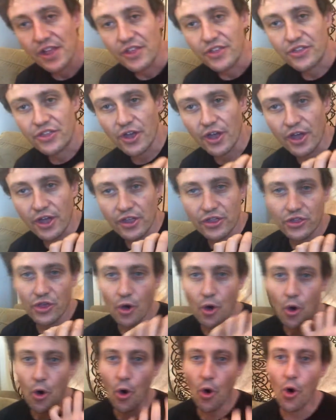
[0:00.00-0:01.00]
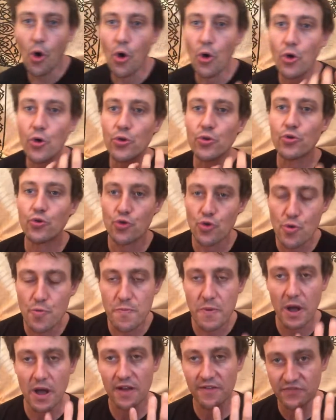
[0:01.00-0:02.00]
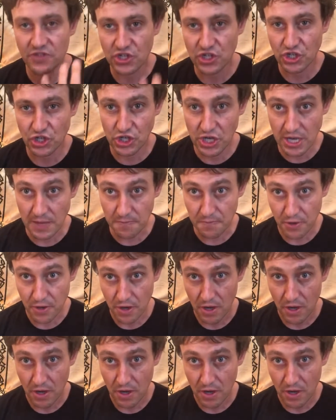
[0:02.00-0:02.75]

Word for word: The the whole group of sheep